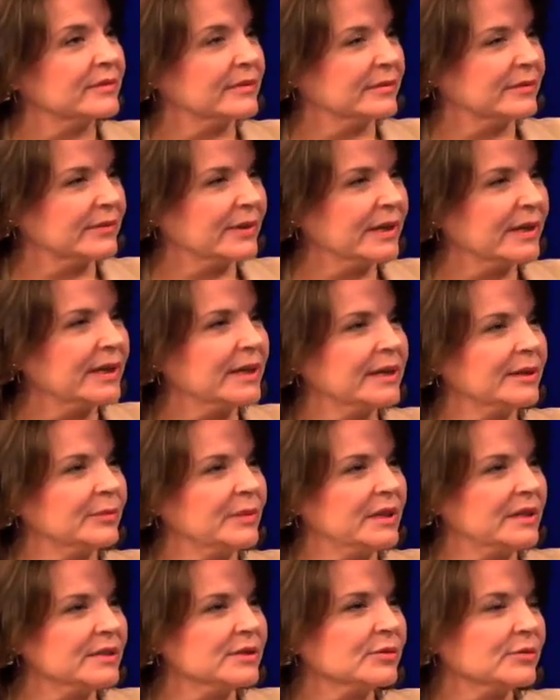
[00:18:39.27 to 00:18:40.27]
right? I
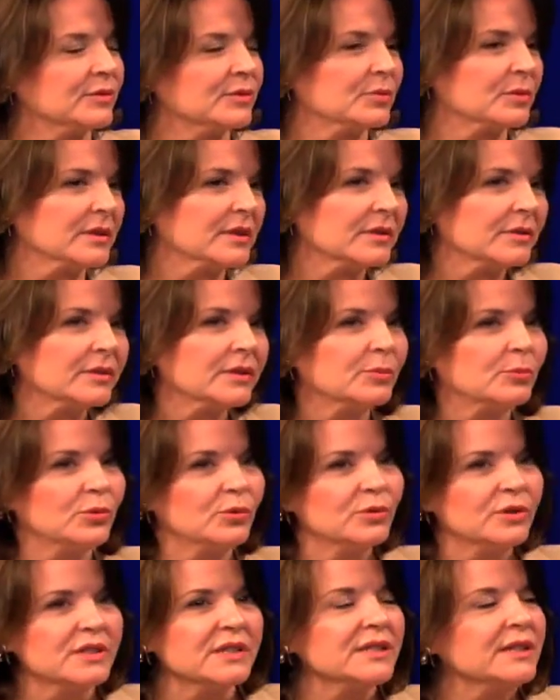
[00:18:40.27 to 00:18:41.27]
mean, this was what the
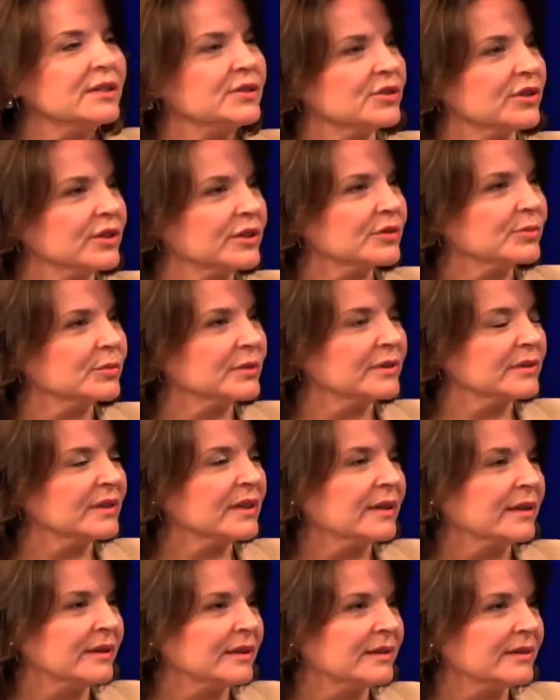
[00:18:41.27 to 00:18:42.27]
Buddhist teachings would
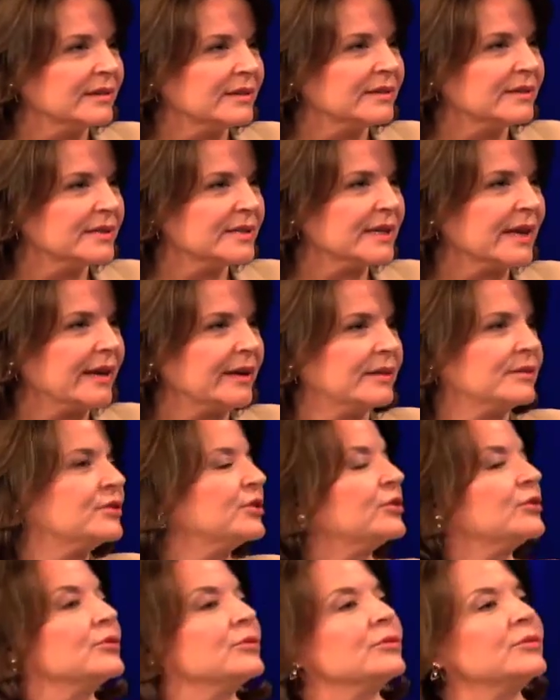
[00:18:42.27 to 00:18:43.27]
say to
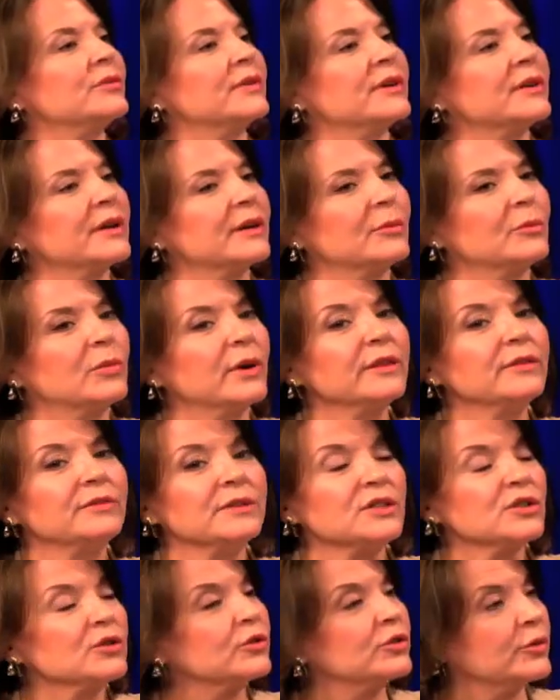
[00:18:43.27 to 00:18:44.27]
you, whether
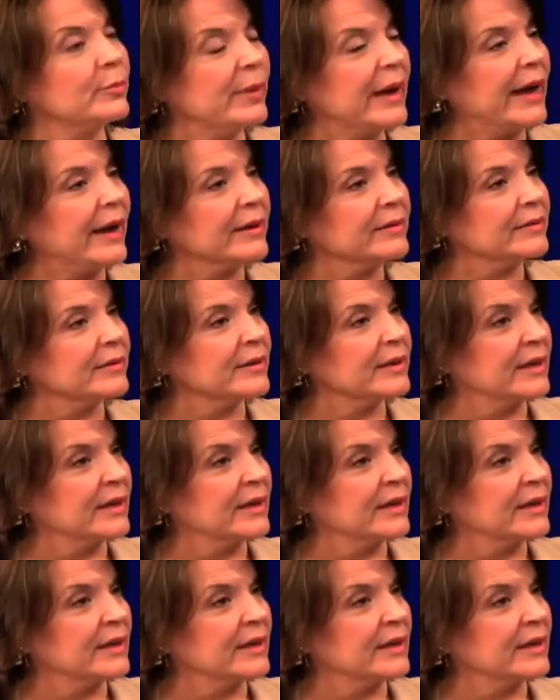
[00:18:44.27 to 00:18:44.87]
it's good or bad.